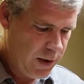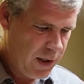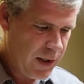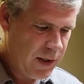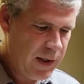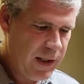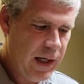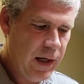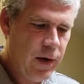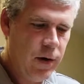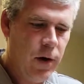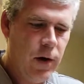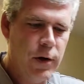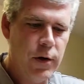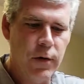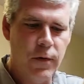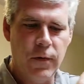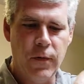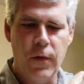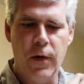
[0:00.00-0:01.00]
this here on
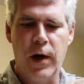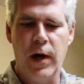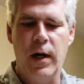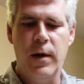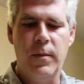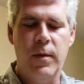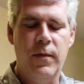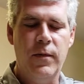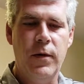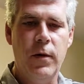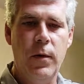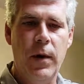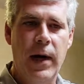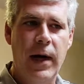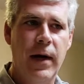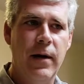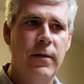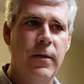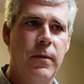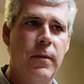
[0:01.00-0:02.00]
your frame if you
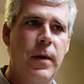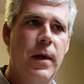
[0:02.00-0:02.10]
have